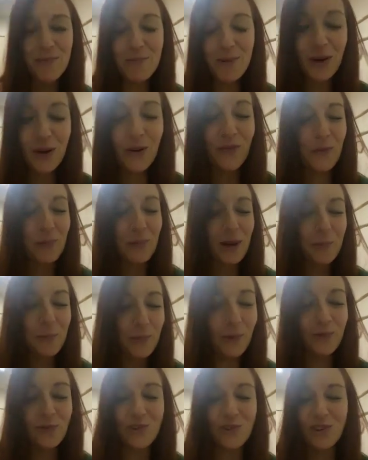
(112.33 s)
beautiful
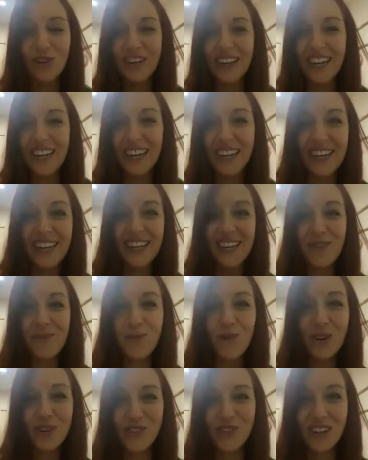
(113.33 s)
people tuning in and
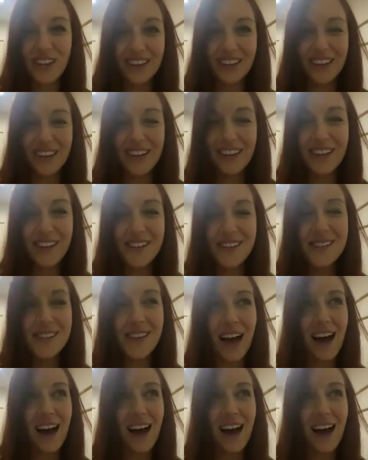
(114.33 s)
watching this.